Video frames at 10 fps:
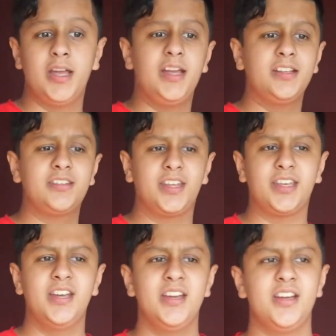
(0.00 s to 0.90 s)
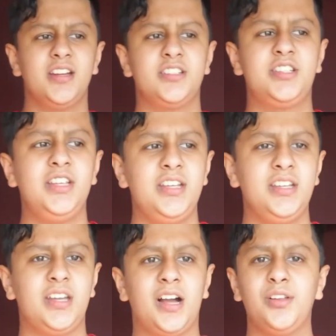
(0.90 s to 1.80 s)
And it's like
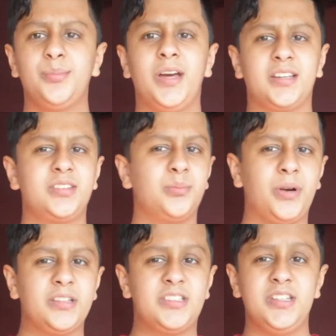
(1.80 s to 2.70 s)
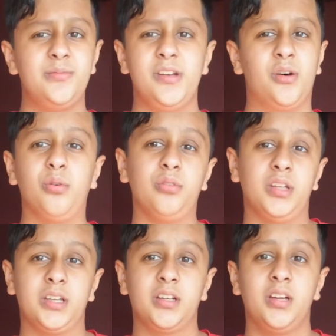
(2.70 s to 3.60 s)
she held back the breath she'd been holding.